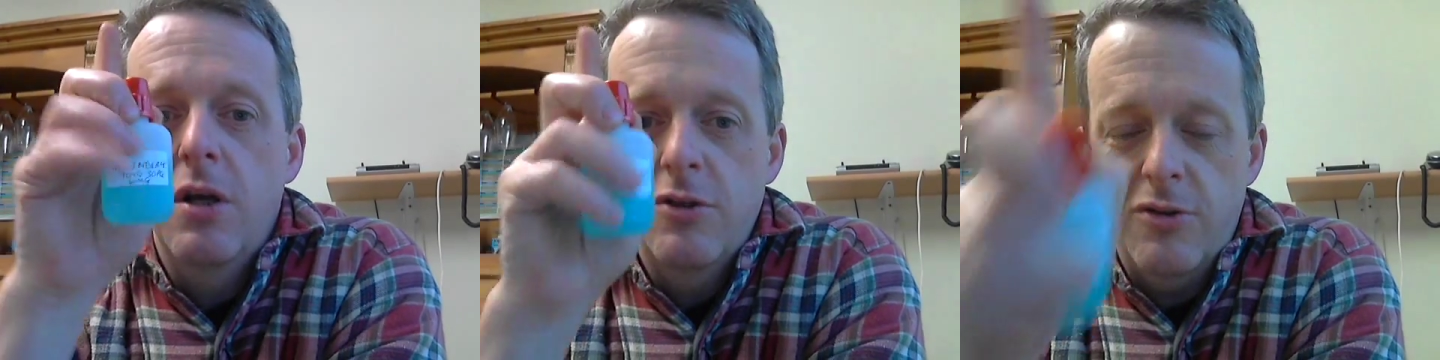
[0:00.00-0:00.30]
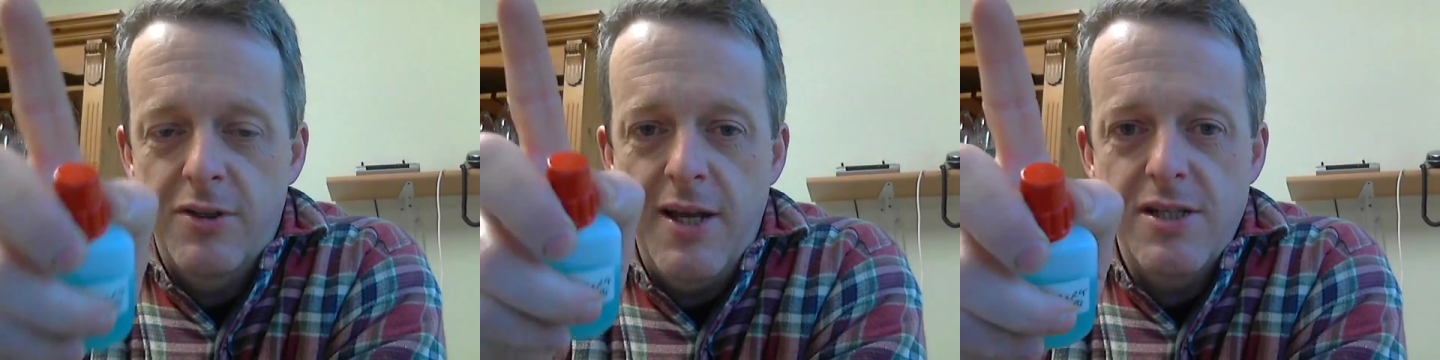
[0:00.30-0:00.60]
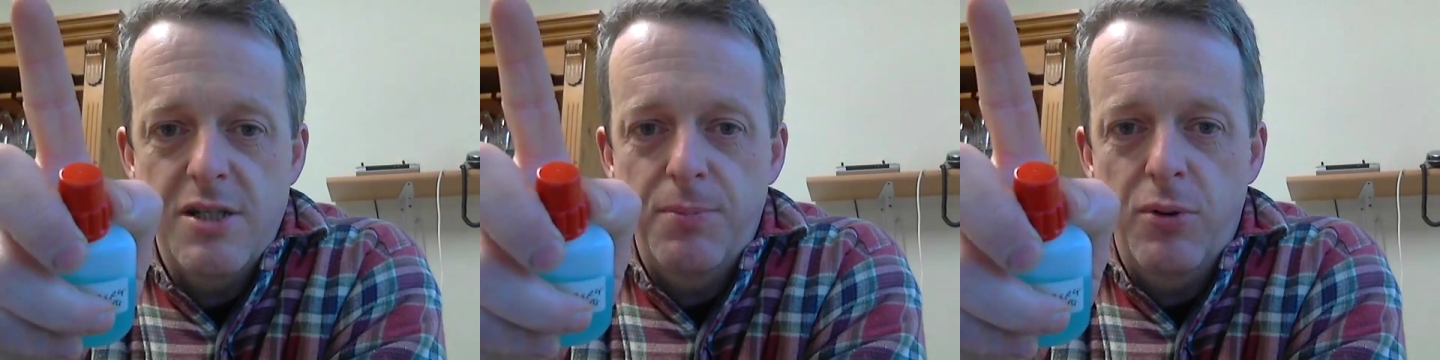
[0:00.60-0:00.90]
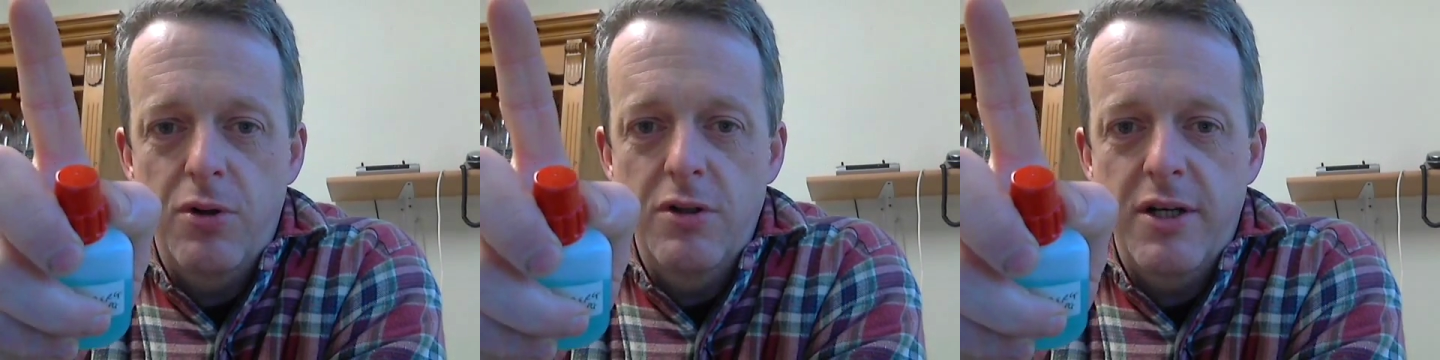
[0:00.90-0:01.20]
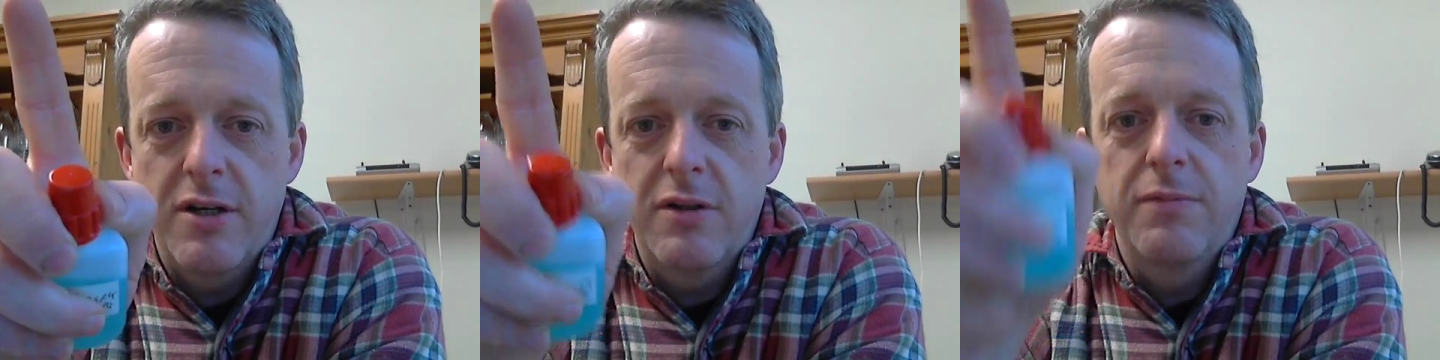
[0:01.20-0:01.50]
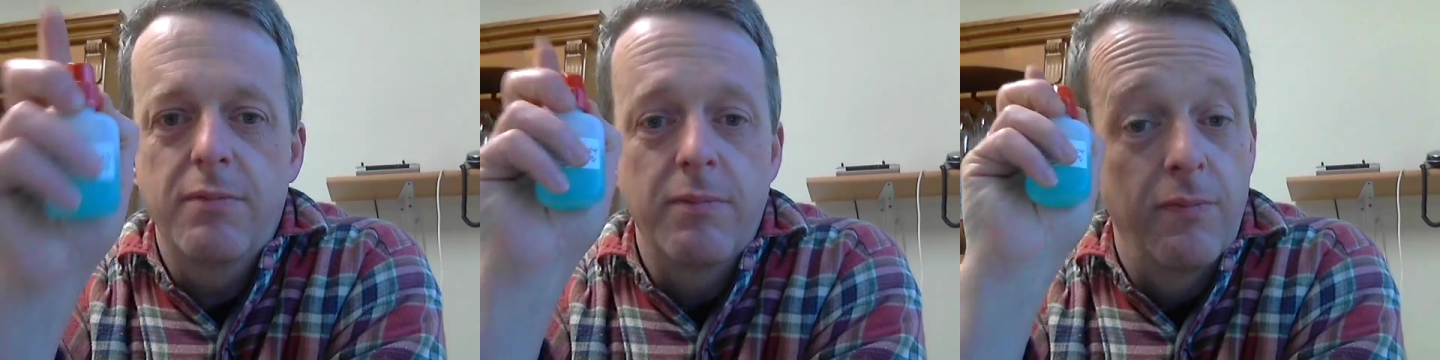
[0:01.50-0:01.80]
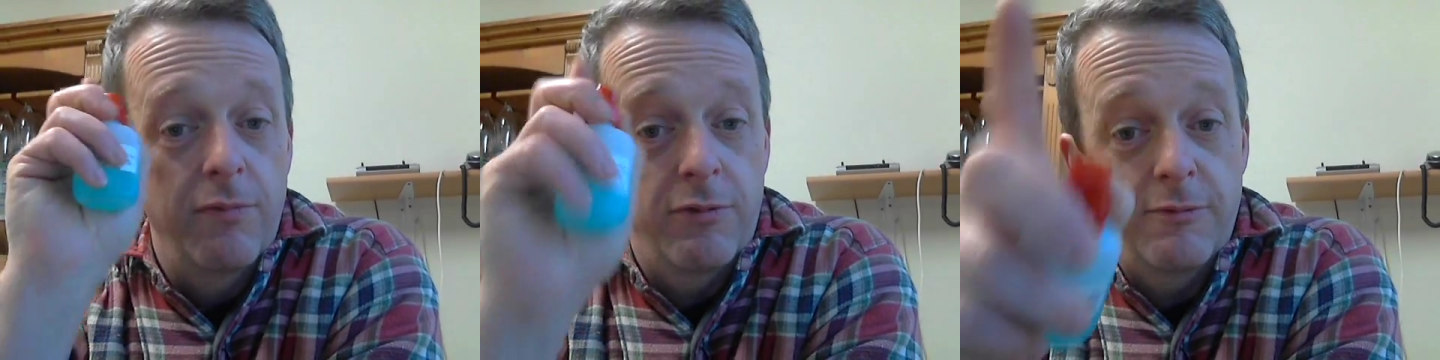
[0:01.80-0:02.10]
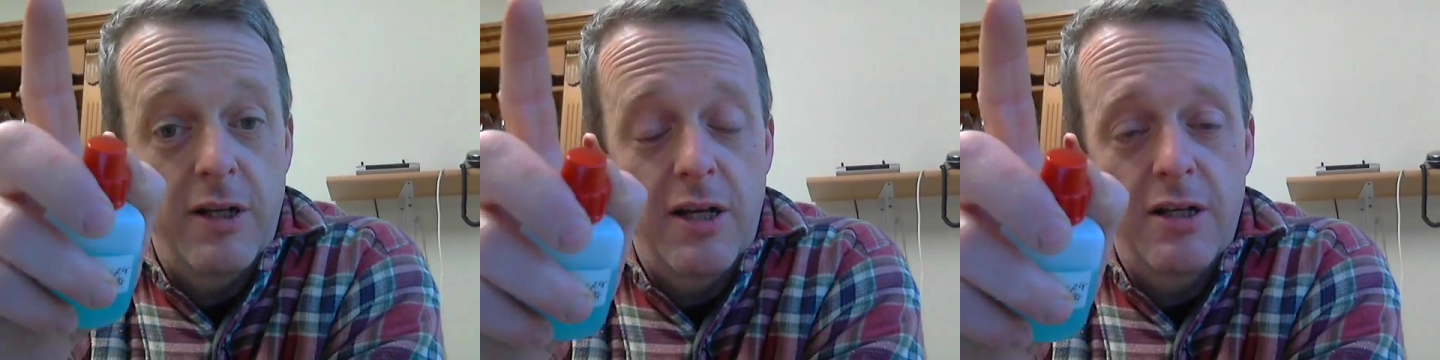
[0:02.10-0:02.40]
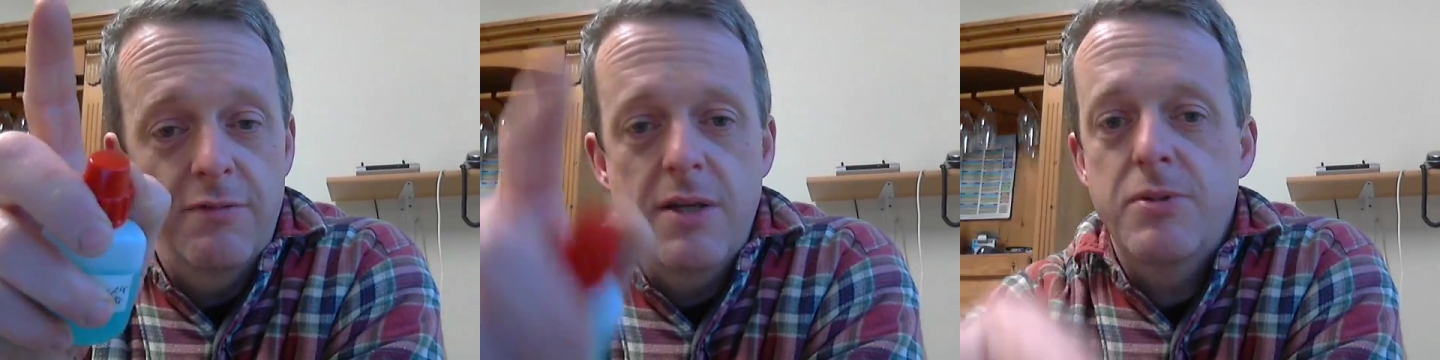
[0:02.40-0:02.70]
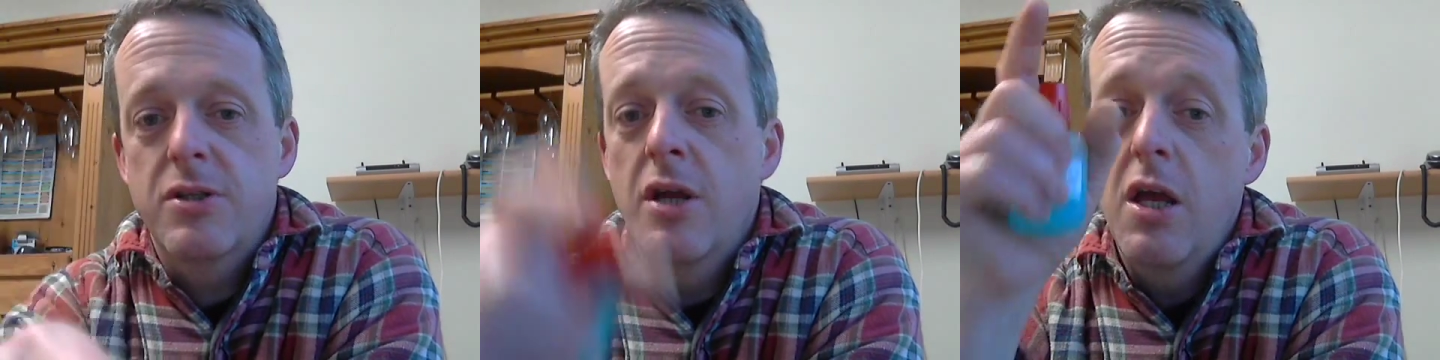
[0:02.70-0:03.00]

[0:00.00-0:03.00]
So thanks to Paul Dargan from Valhalla Vapes.